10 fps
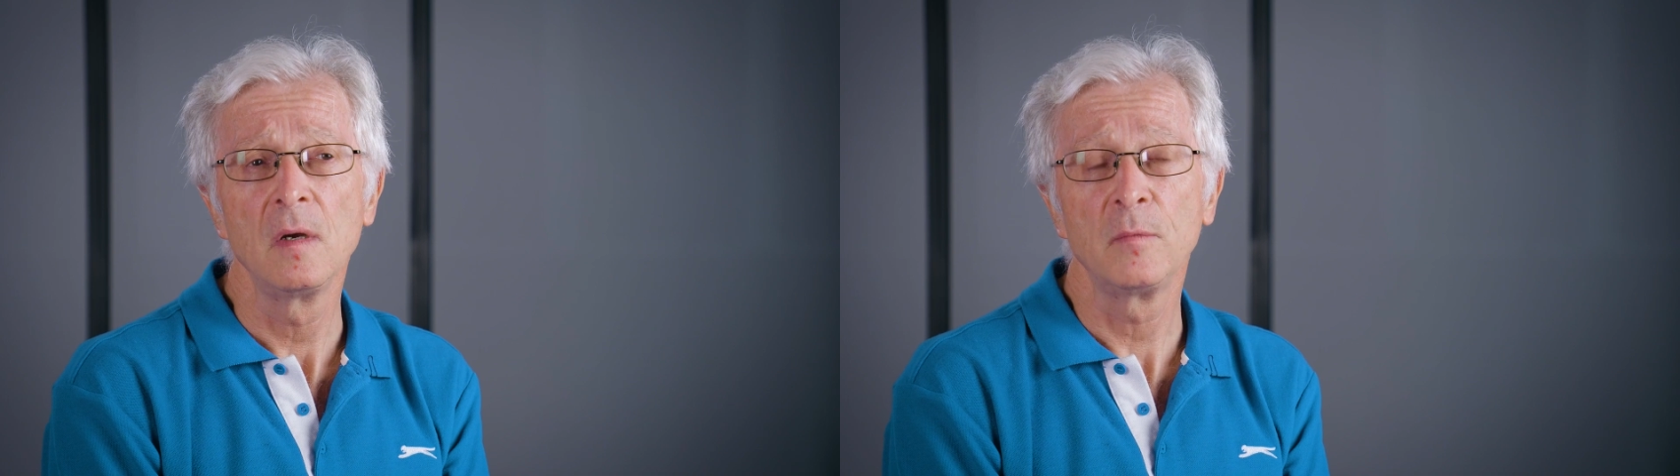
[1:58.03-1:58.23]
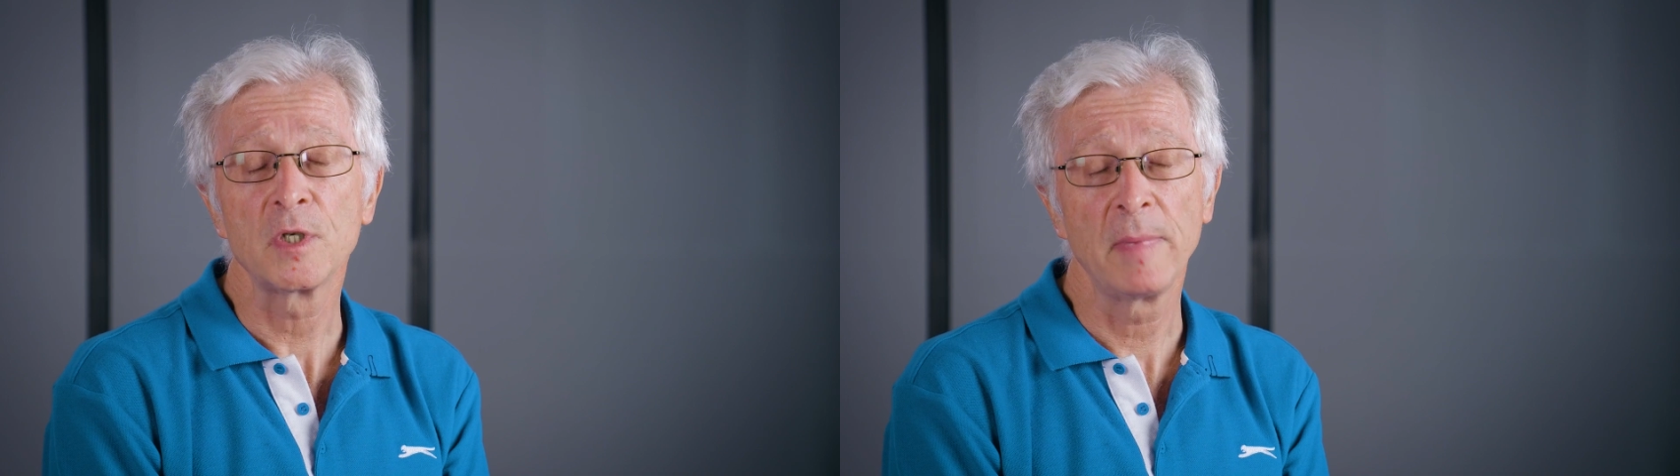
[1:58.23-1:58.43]

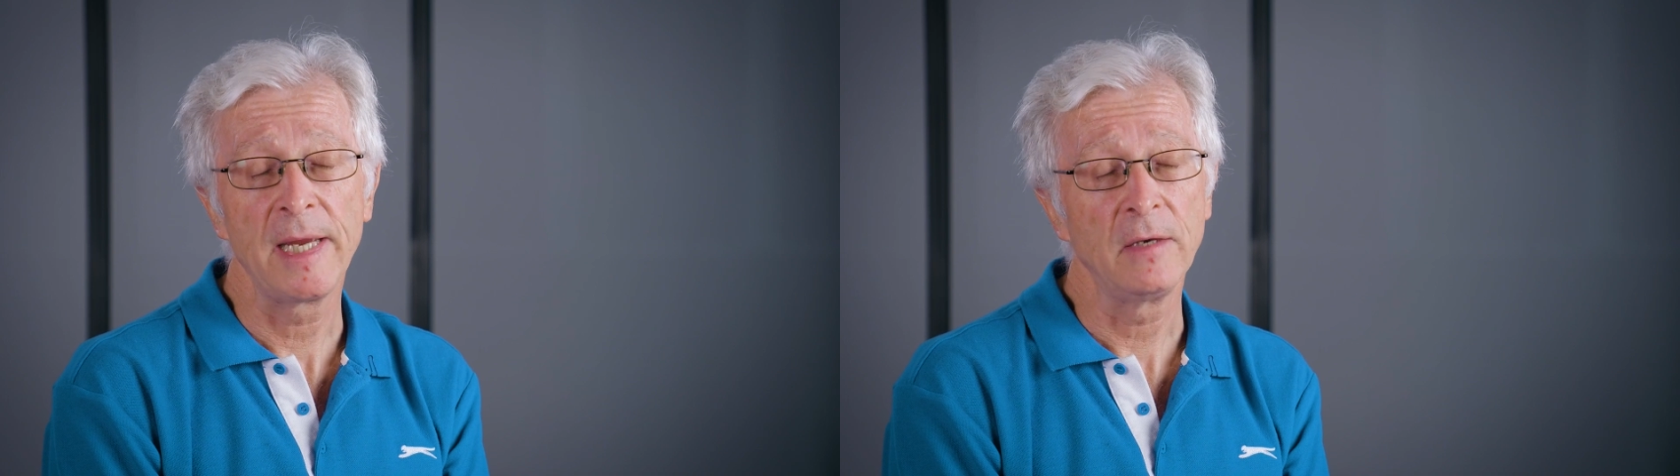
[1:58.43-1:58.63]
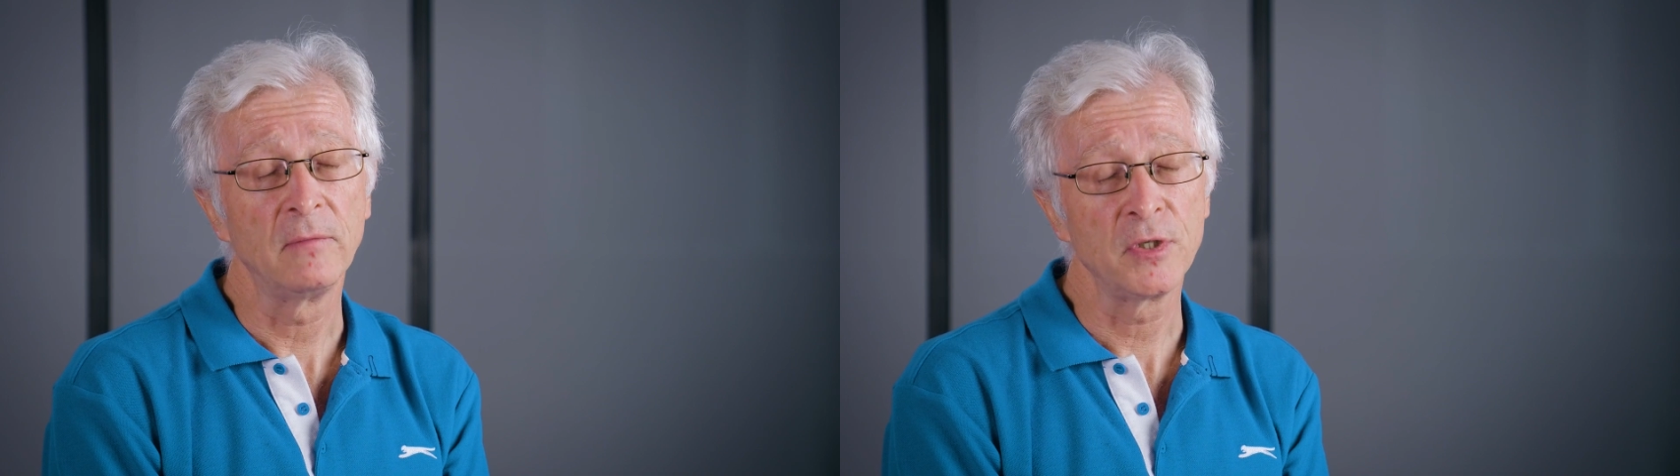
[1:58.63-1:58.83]
which
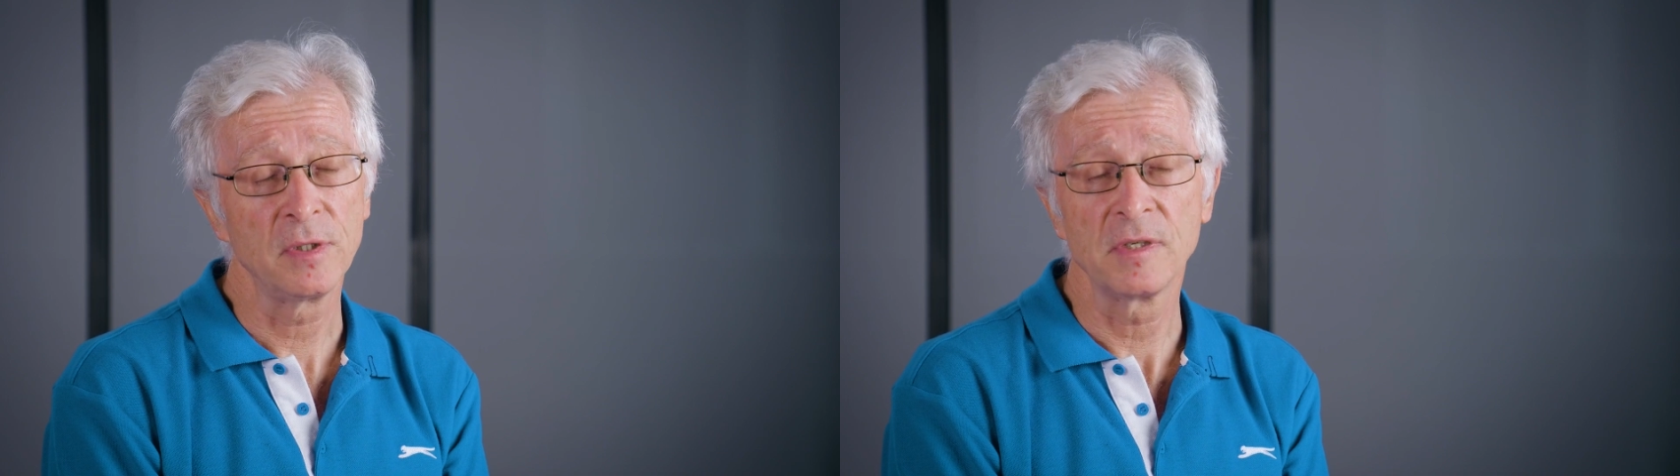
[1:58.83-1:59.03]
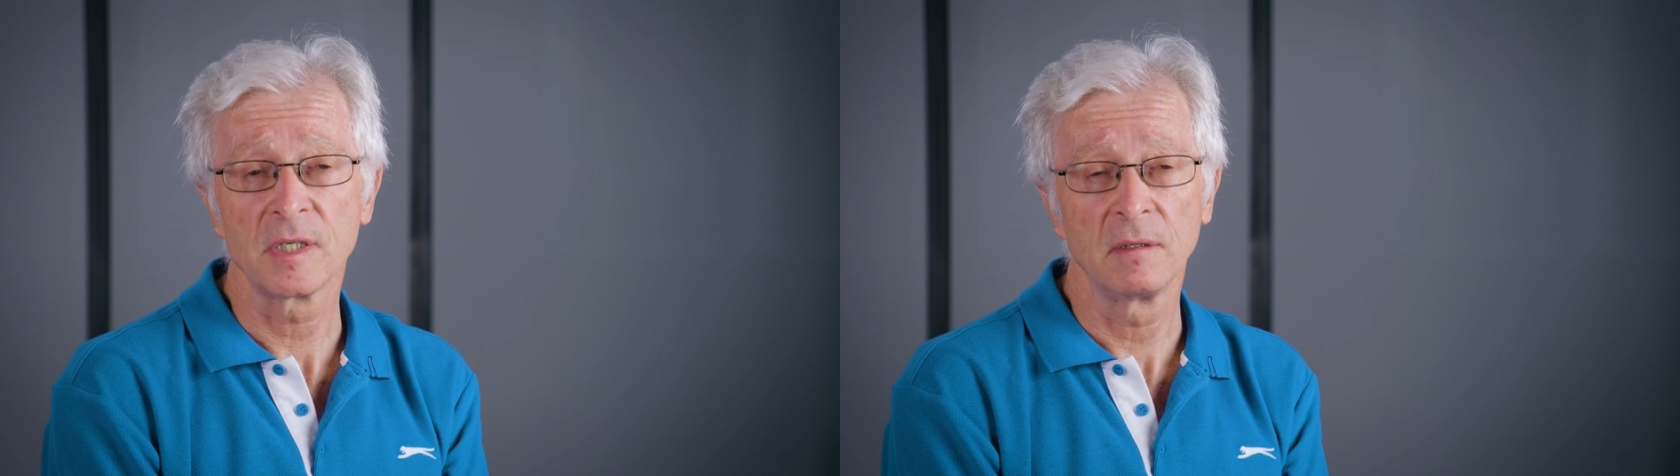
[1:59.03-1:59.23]
may
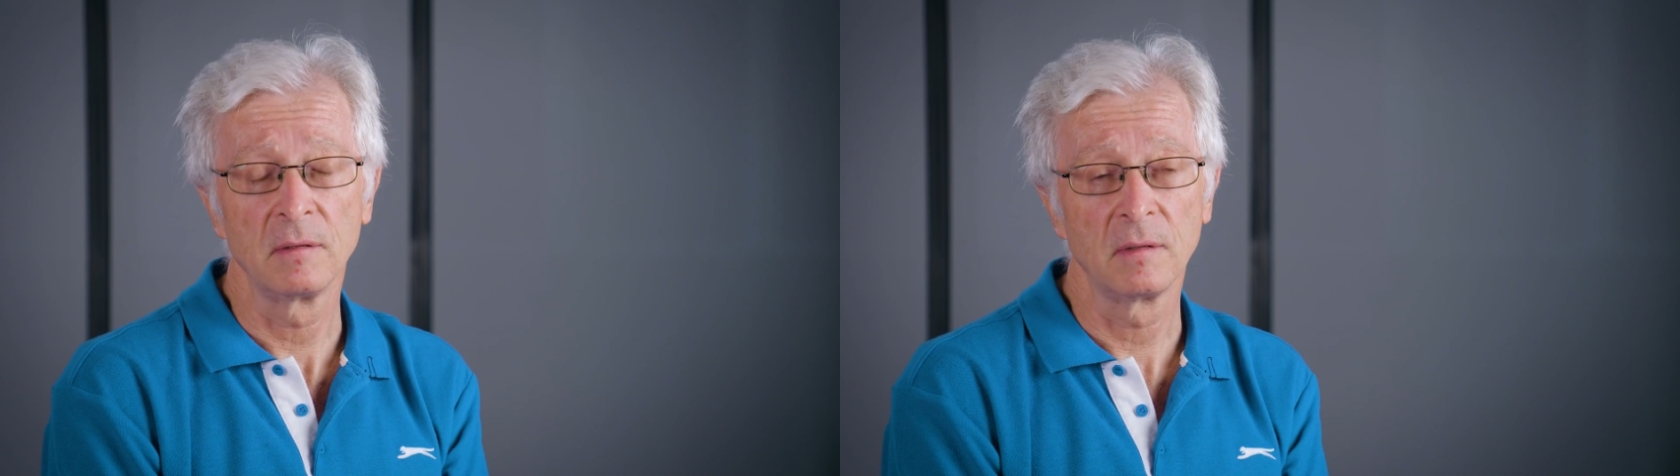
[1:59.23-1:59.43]
reduce